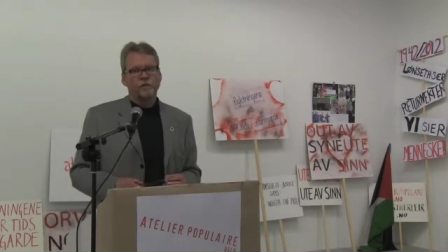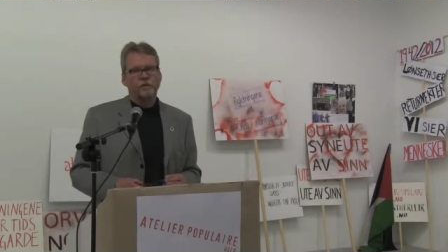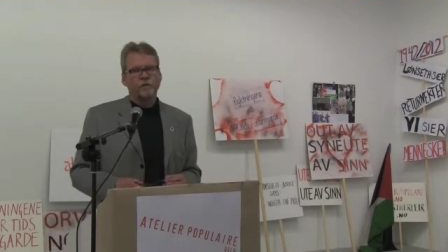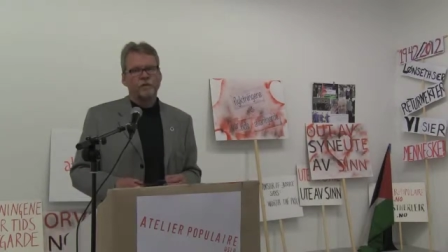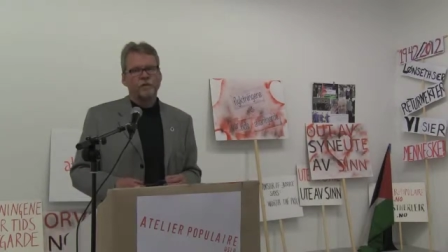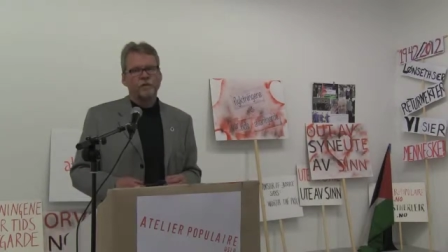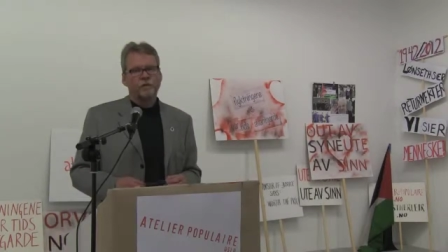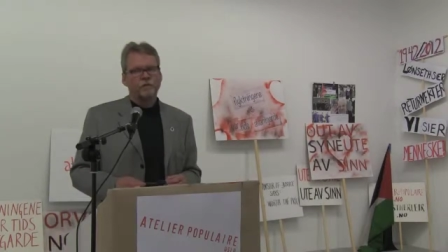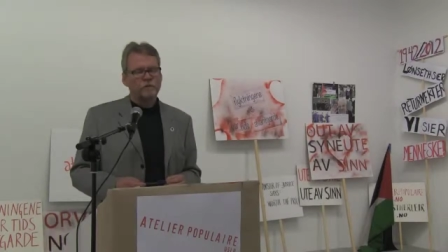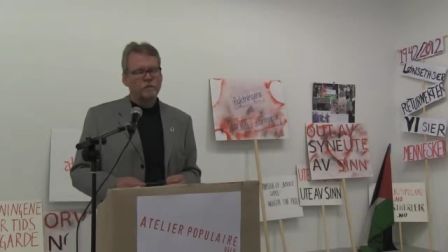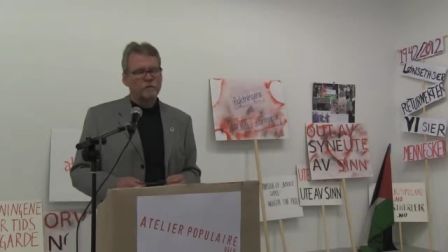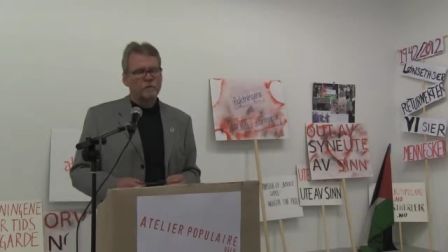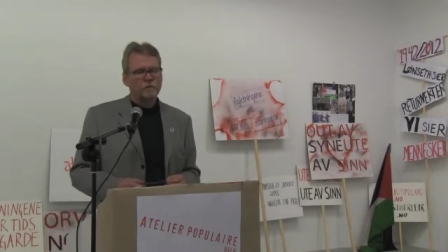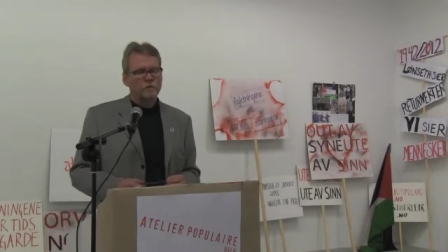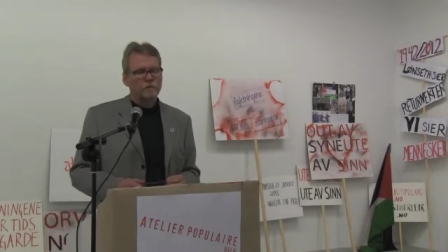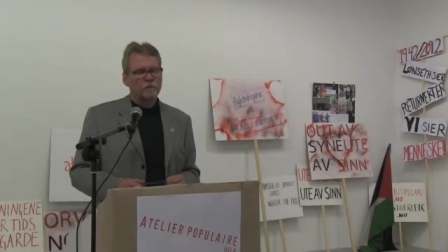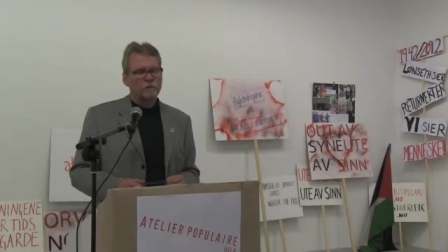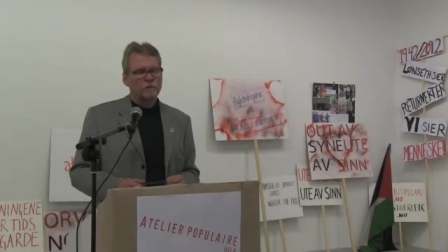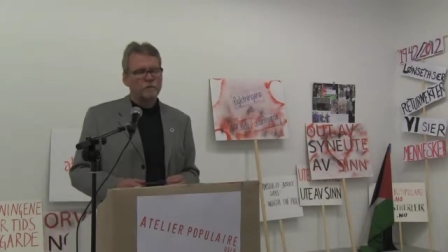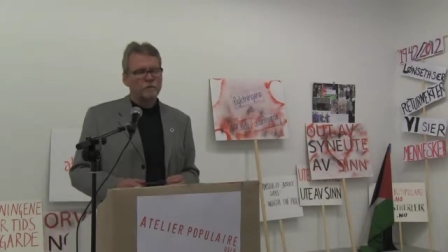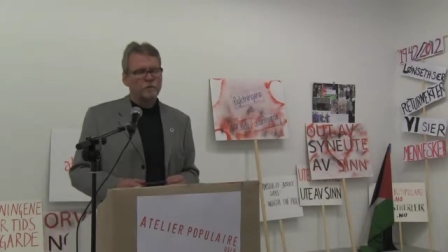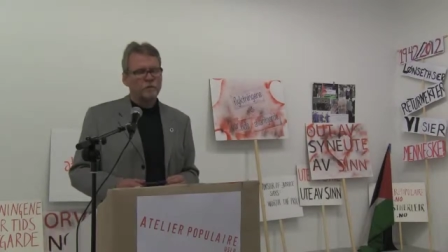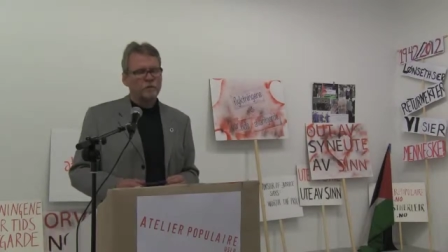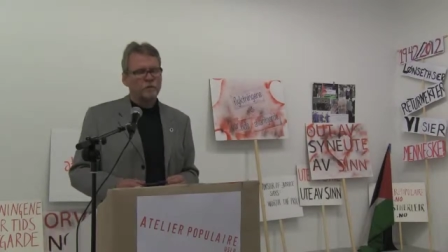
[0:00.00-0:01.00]
all over the
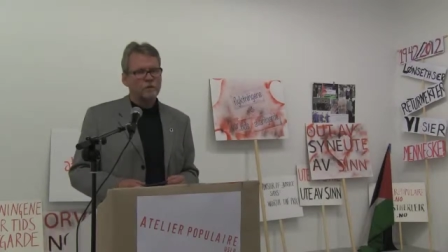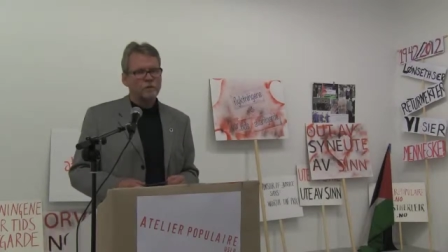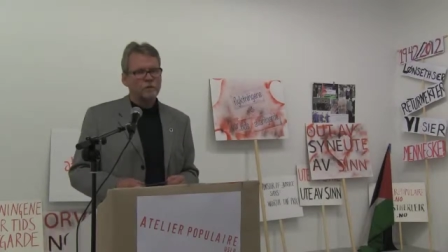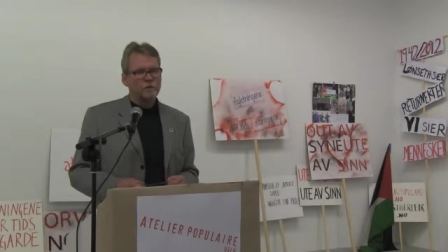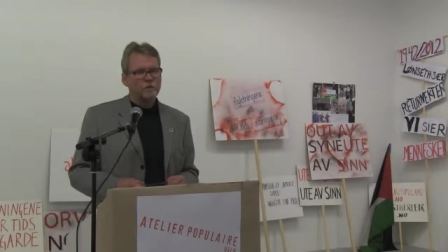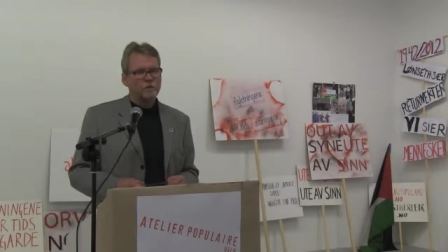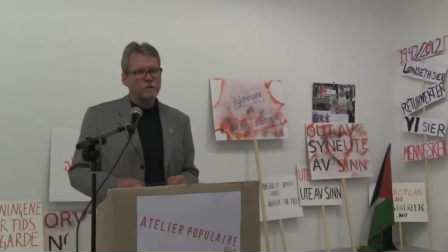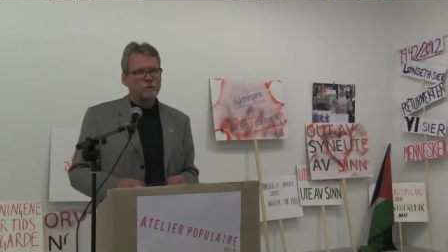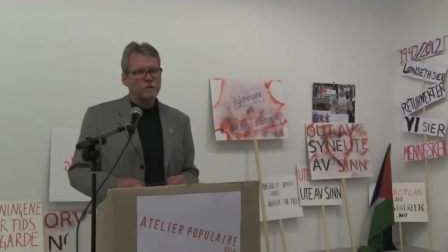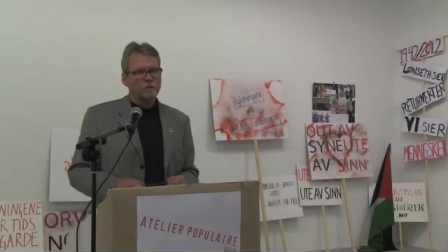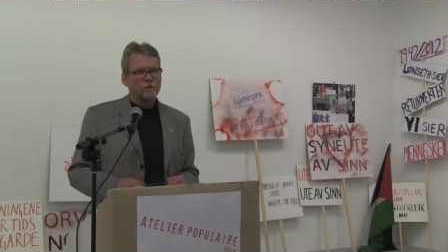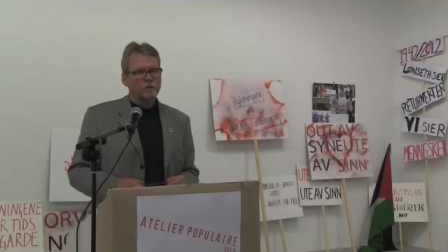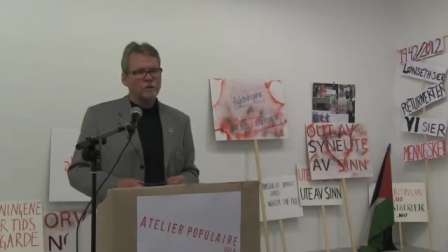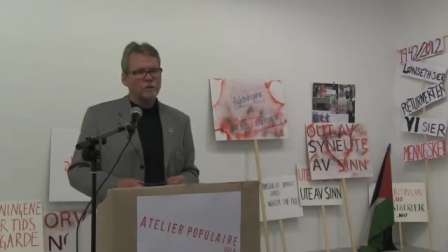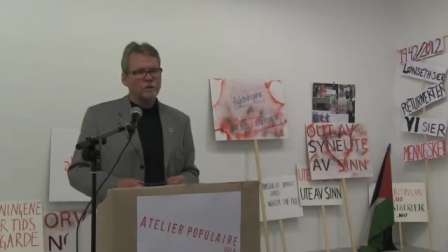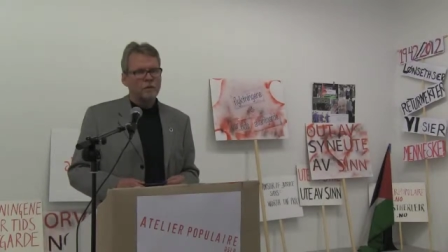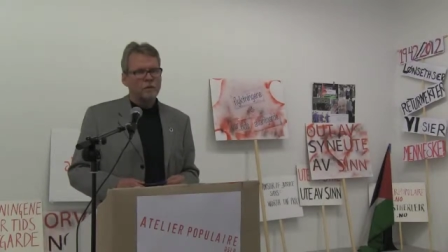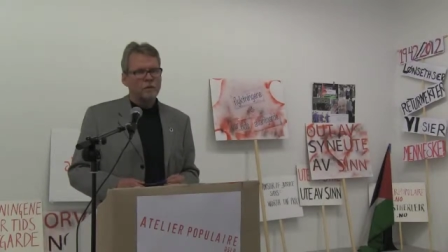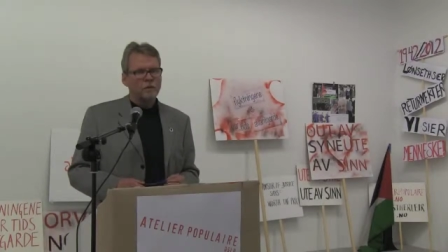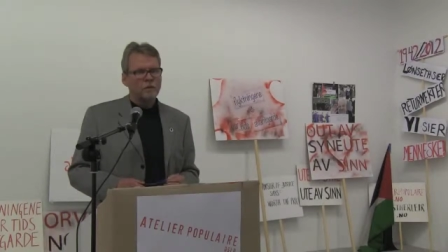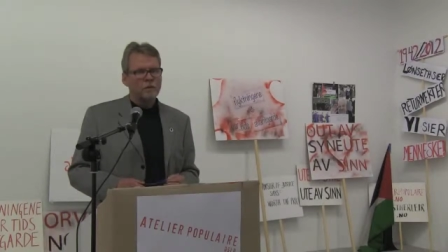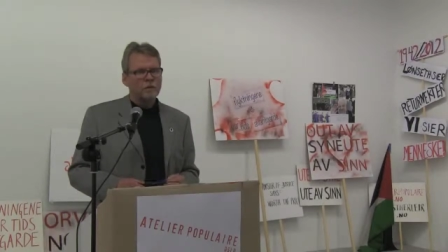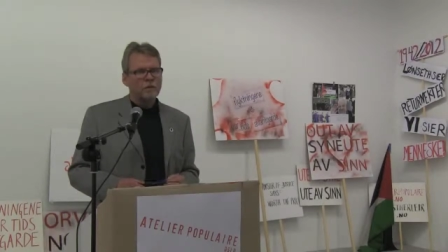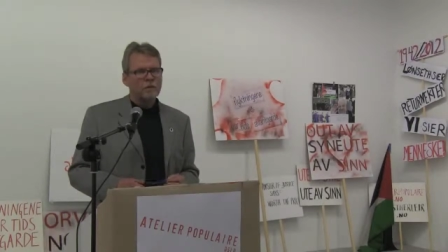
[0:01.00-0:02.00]
world.
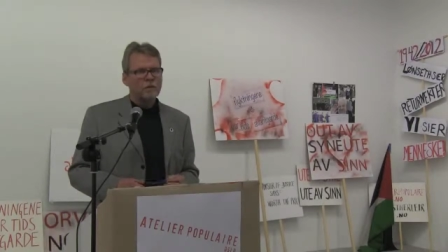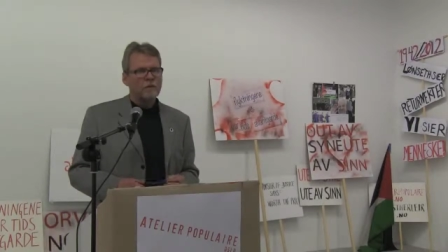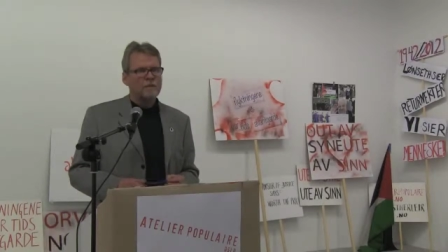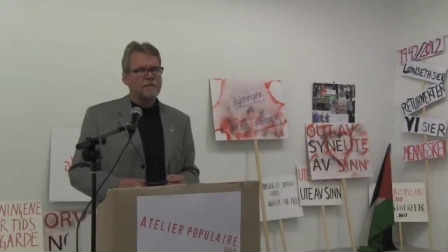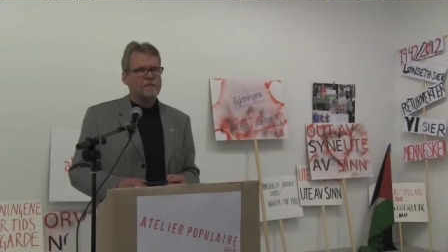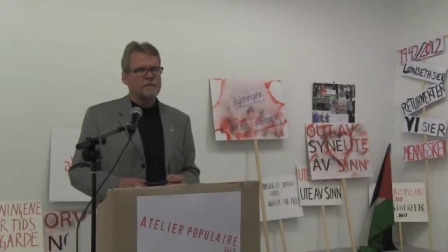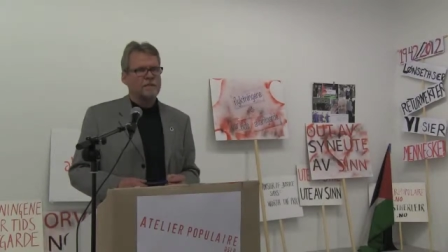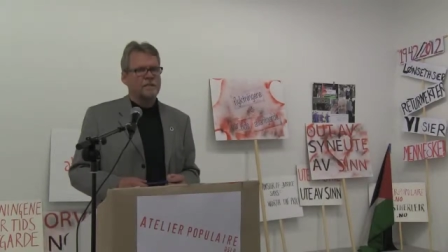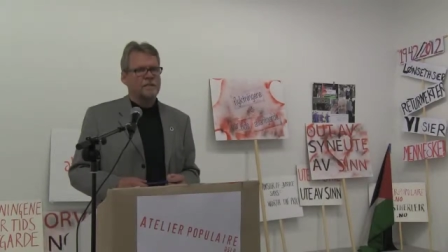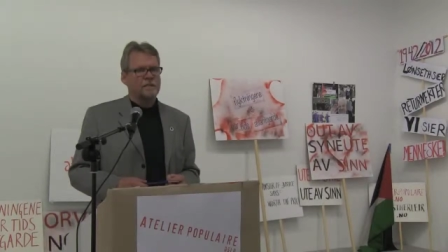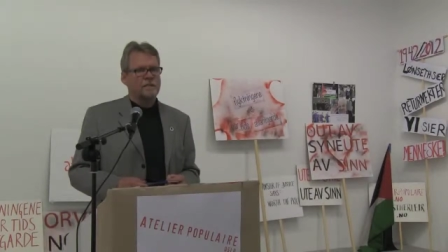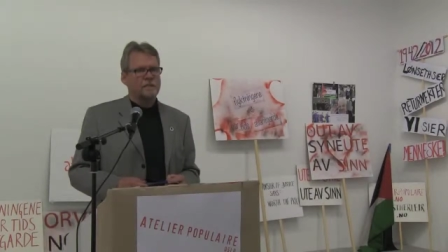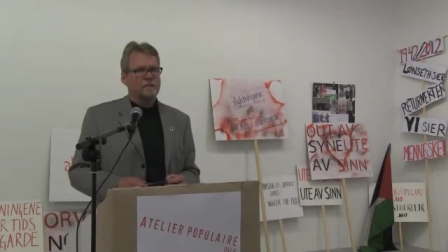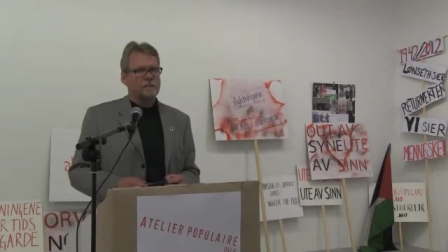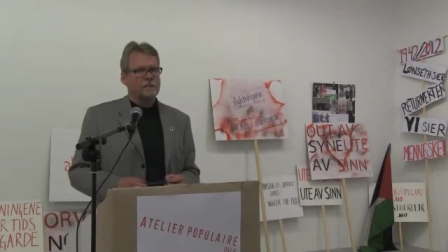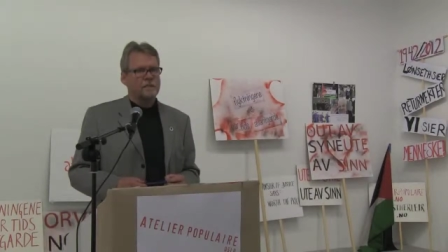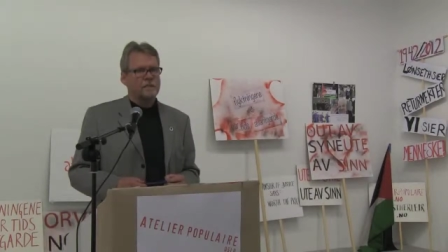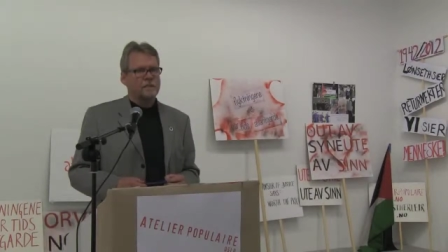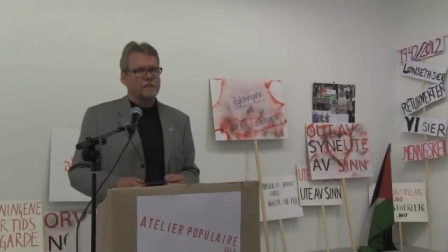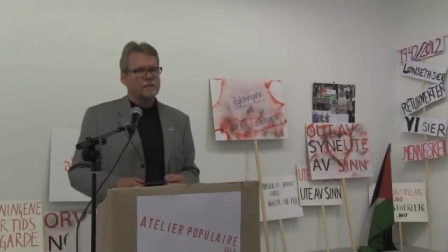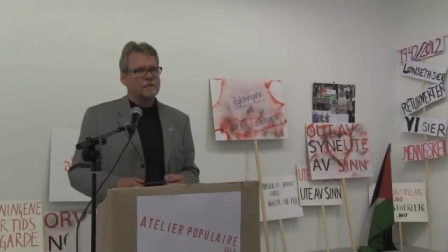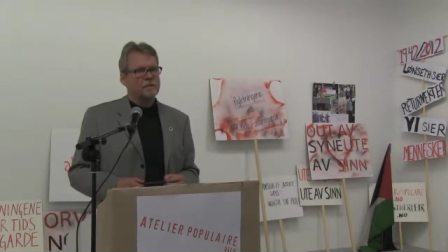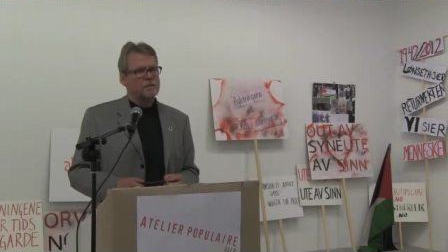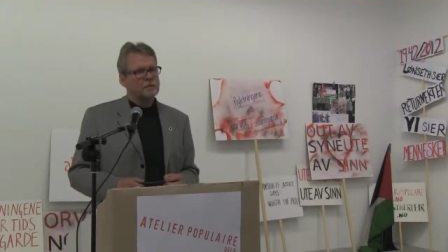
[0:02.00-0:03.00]
He says
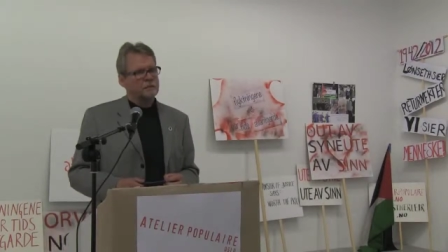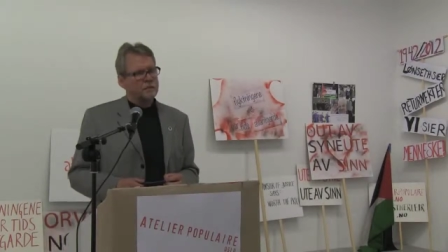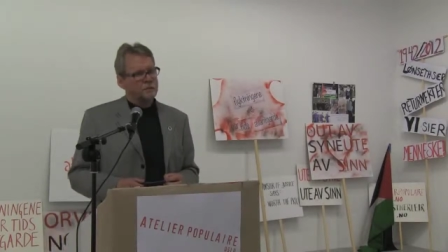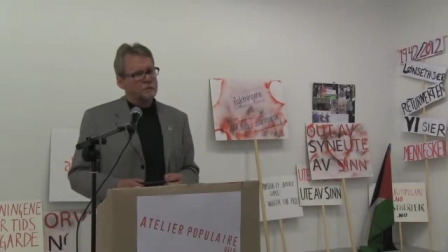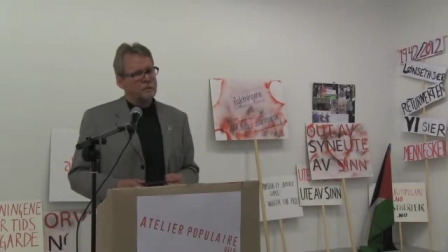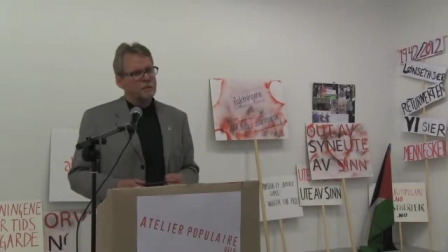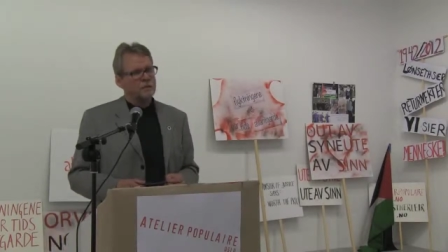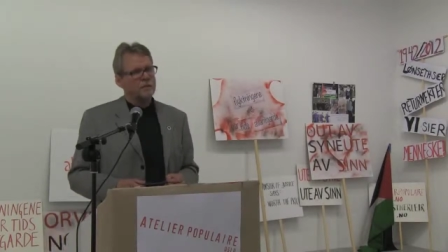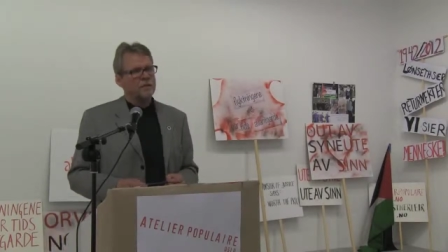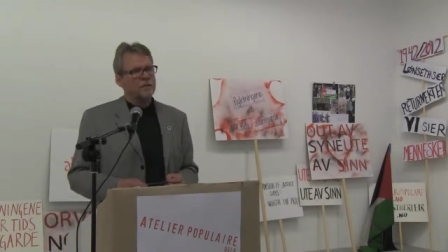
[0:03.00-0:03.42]
it's